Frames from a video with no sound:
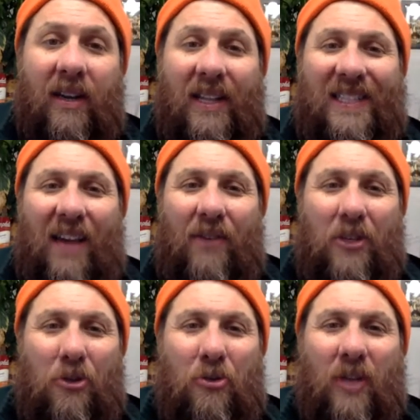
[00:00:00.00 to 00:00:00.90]
Let's have a
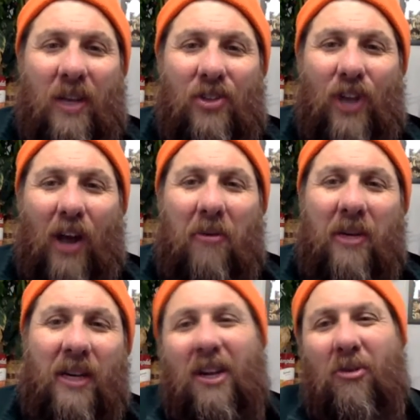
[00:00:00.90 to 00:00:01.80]
Tuesday, shall
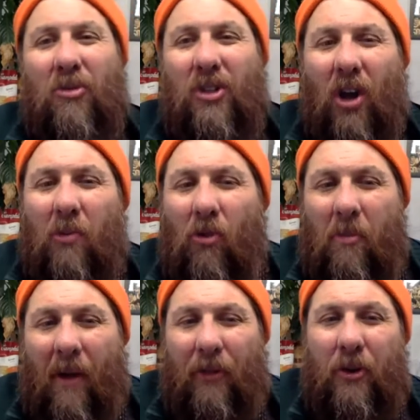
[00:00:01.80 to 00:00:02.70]
we? We'll talk more
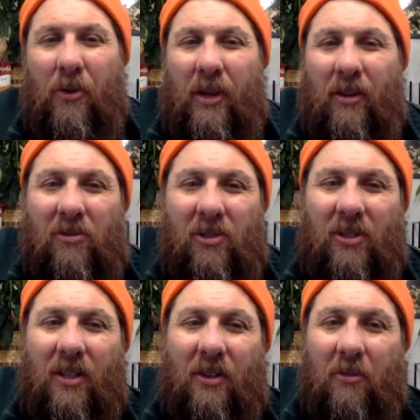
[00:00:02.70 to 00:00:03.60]
about the new year in
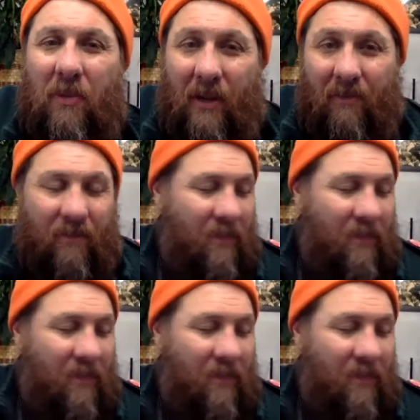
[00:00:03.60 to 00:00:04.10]
just a little bit.